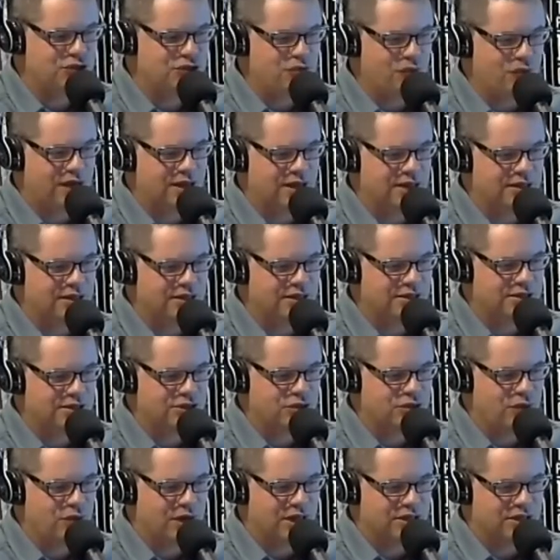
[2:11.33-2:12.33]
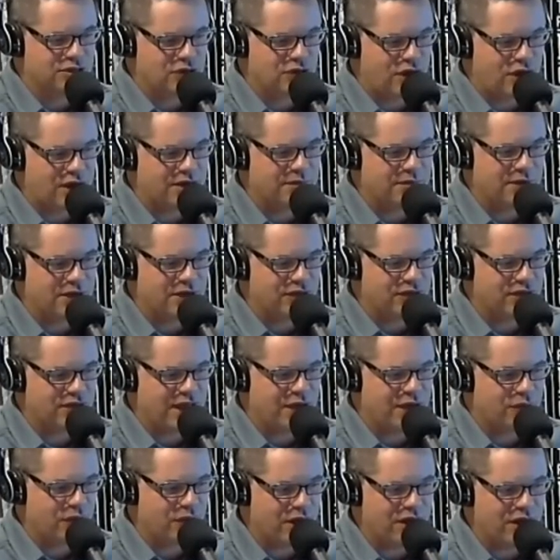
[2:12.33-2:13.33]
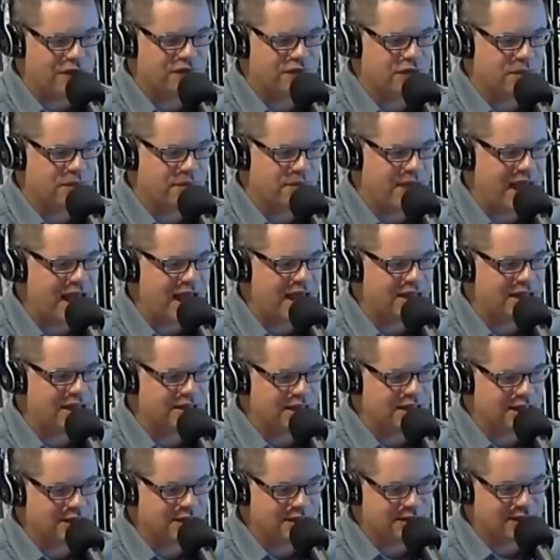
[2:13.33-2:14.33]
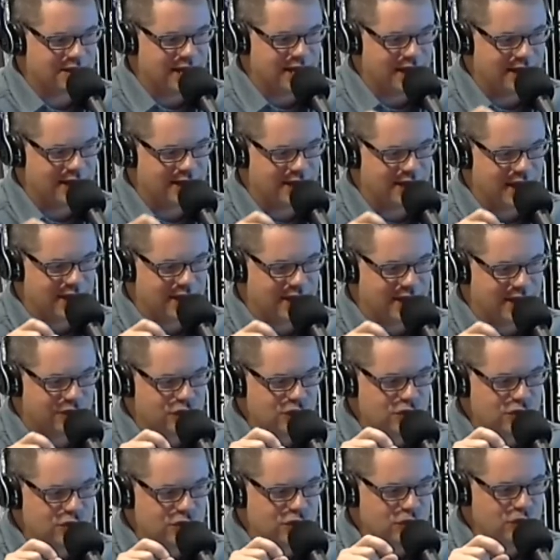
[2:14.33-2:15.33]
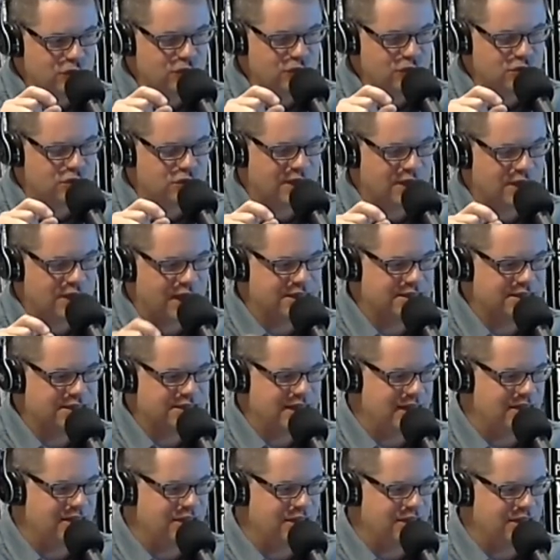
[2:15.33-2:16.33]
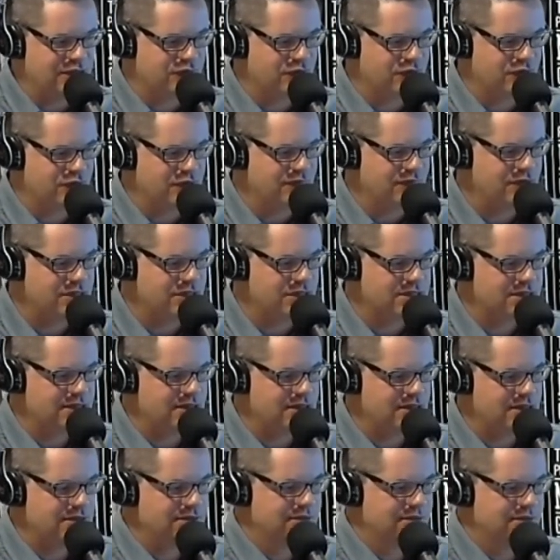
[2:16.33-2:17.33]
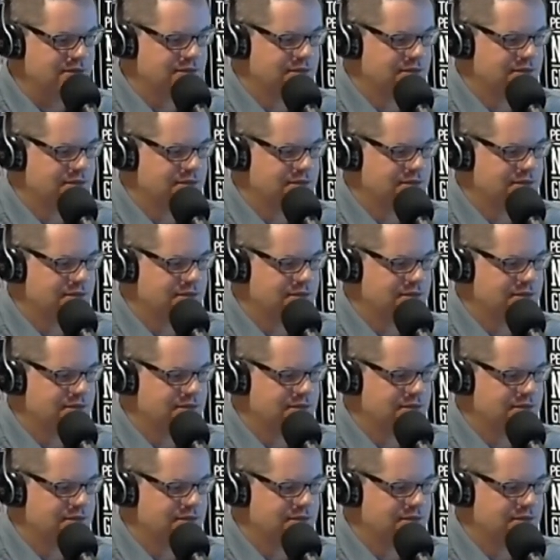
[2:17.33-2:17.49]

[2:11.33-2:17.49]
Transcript: you want to talk about that right off the bat? That good news you're kind of dangling in front of us there.